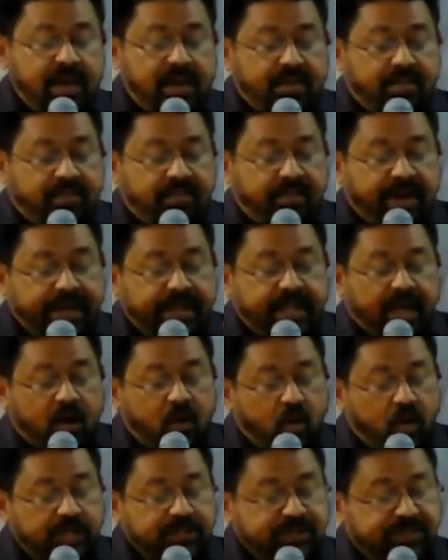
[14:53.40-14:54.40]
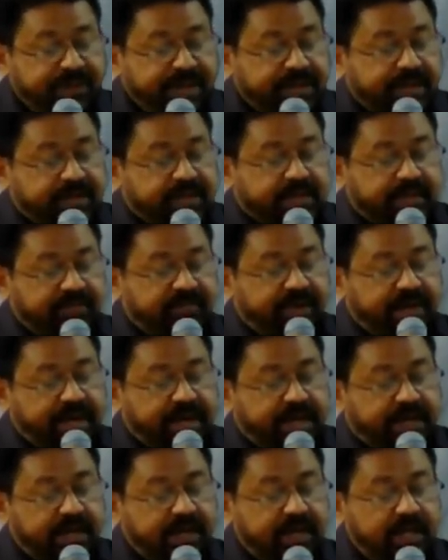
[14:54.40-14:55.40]
But the Holy Spirit
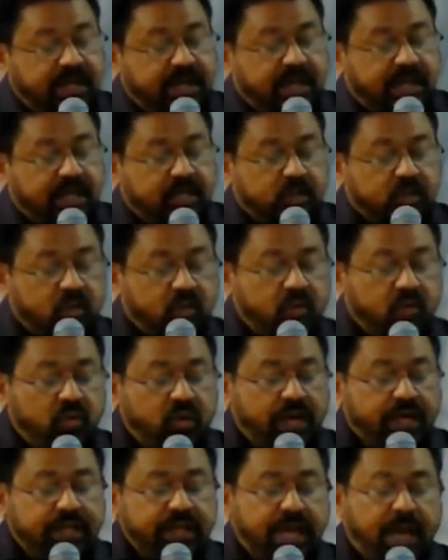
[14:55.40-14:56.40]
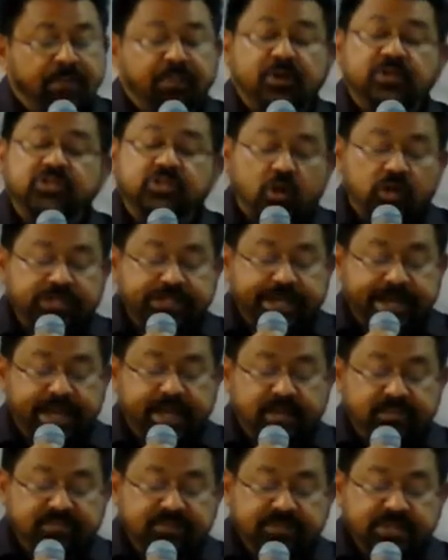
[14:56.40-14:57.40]
revealed through Apostle
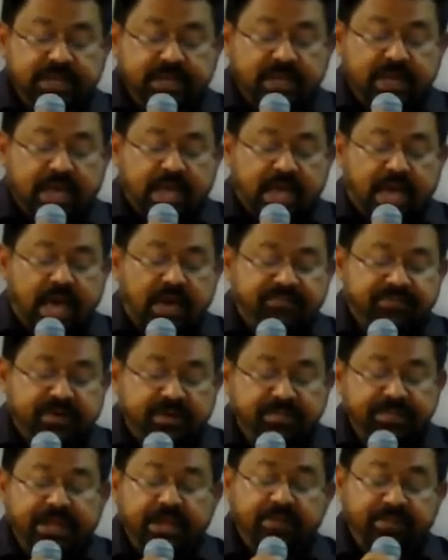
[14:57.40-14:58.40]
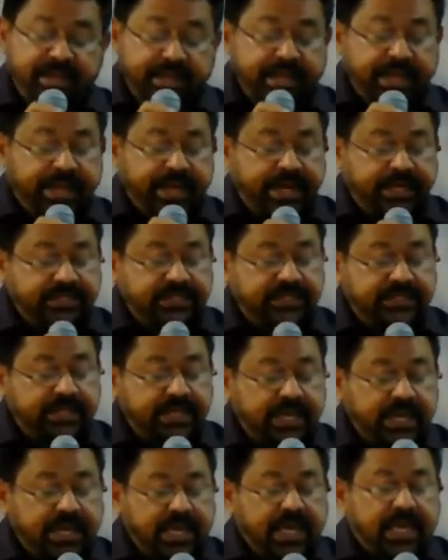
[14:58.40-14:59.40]
James after many, many years.
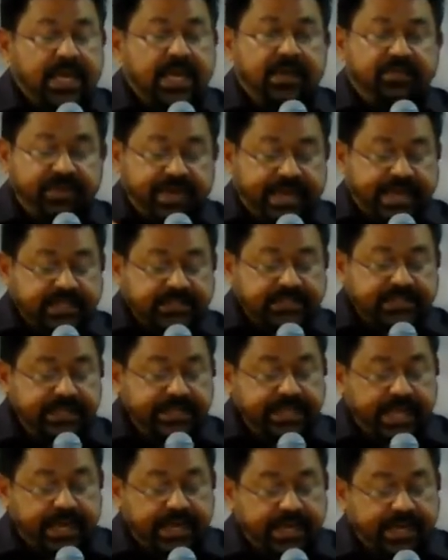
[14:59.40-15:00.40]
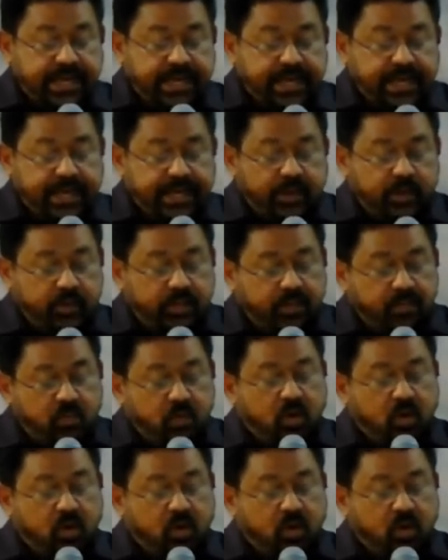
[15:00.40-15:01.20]
We can see that uh, into the book